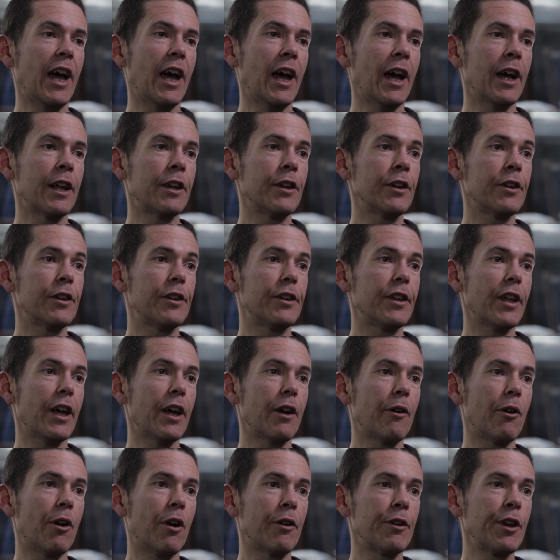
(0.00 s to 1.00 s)
and
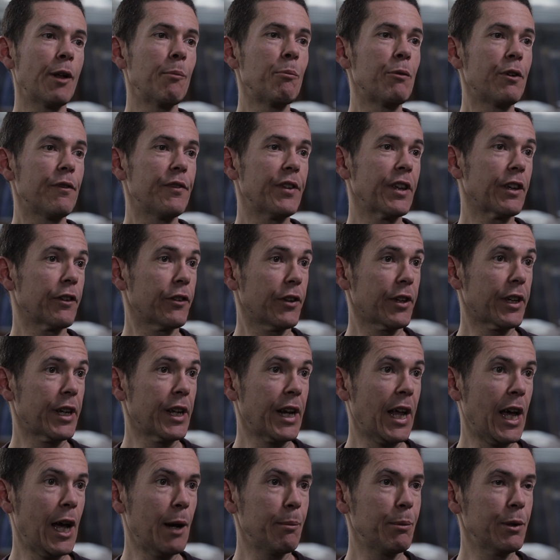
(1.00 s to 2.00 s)
there are a number of things that
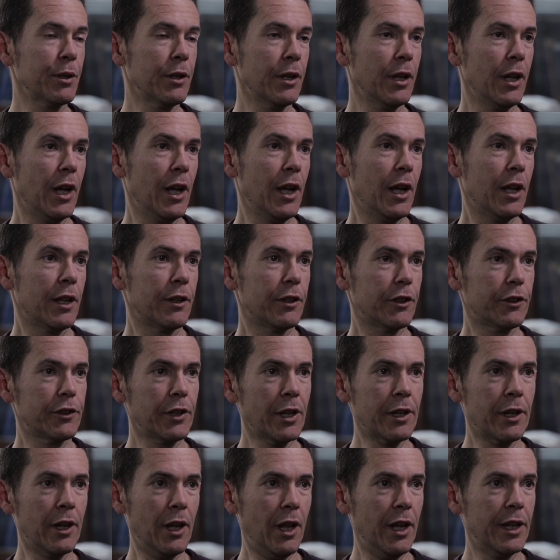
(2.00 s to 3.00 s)
can happen. The
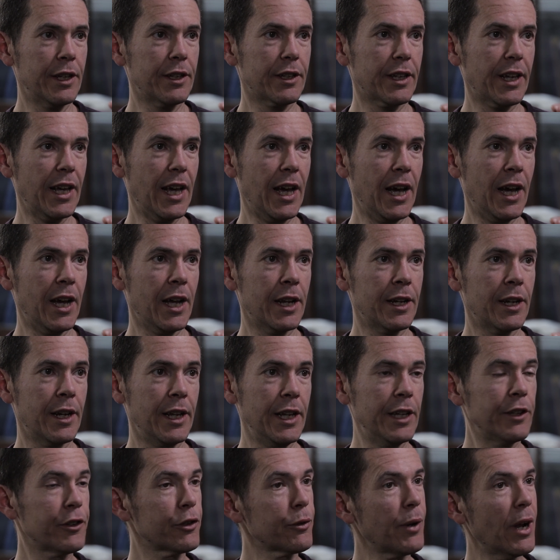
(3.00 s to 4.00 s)
sunlight can
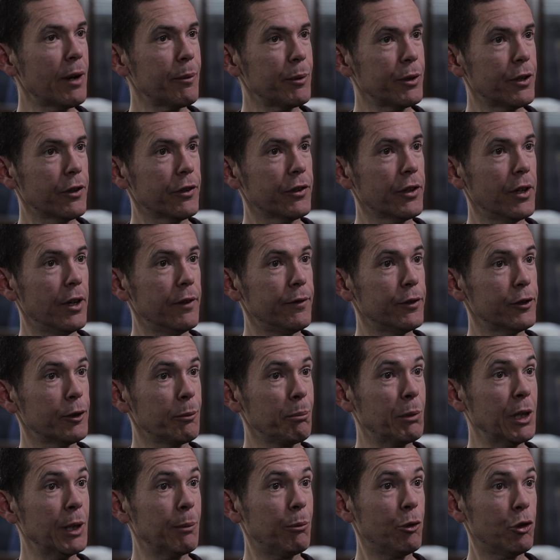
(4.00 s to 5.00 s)
interact with the surface
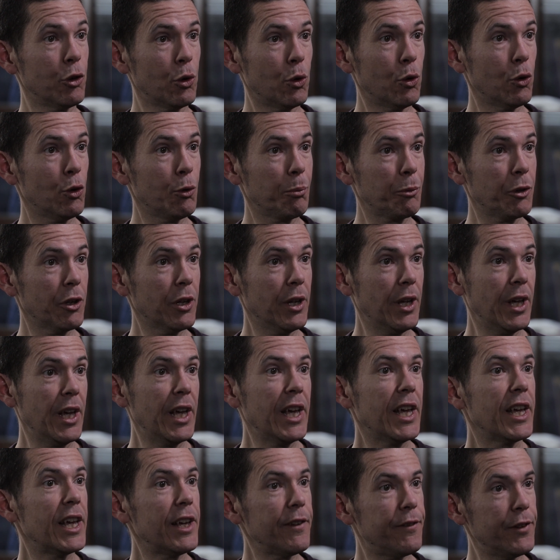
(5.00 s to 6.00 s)
and be absorbed.
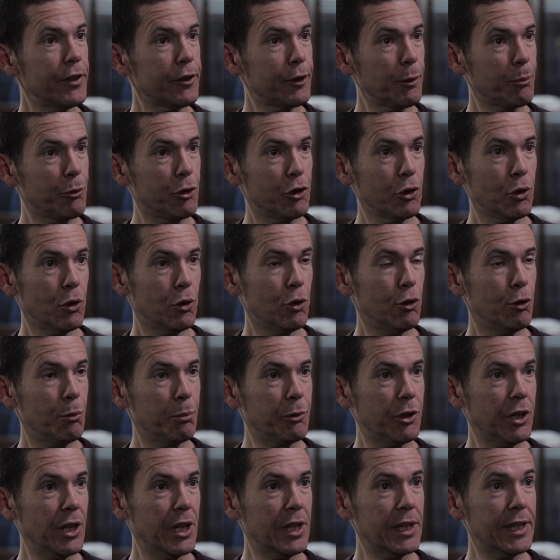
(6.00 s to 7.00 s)
If it's
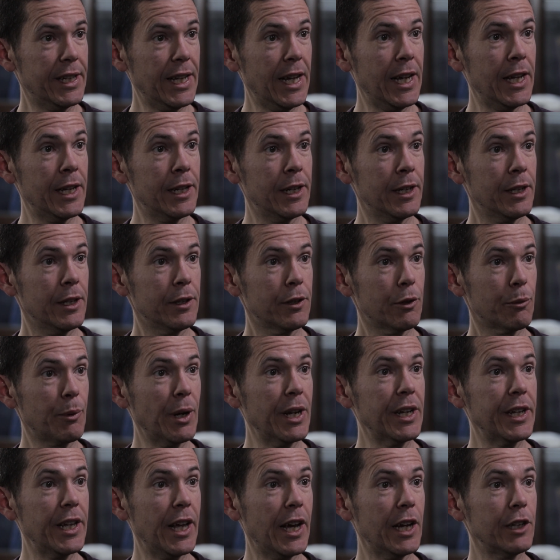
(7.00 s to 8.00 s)
absorbed, then the
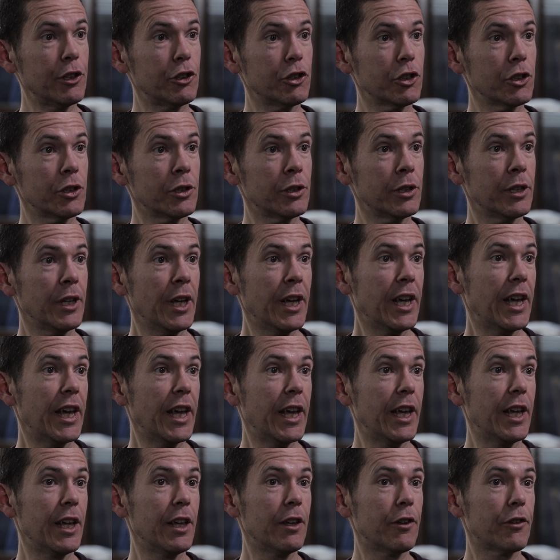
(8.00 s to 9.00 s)
radiation
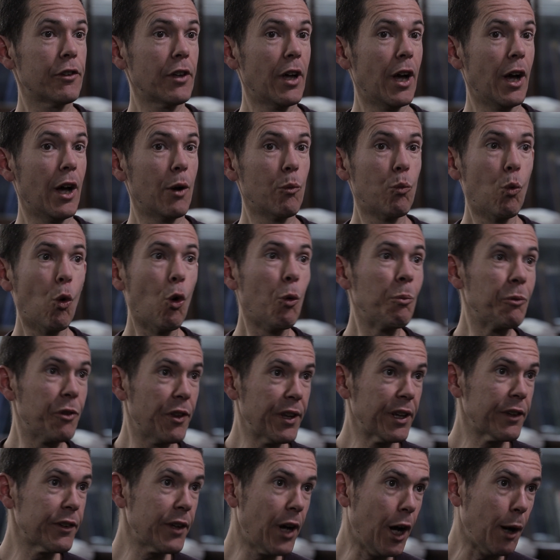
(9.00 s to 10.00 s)
is, uh, warms
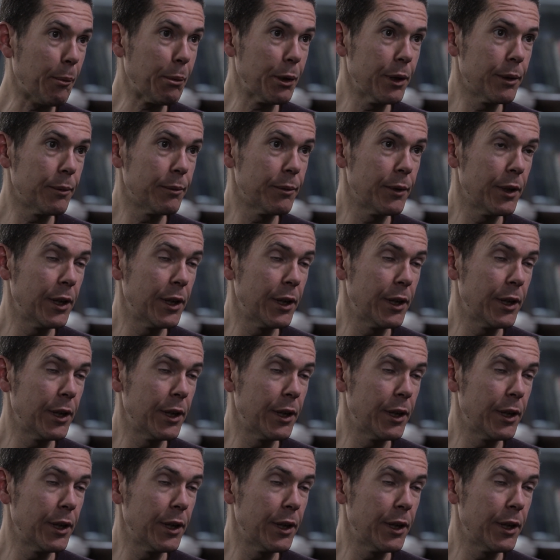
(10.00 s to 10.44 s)
things up.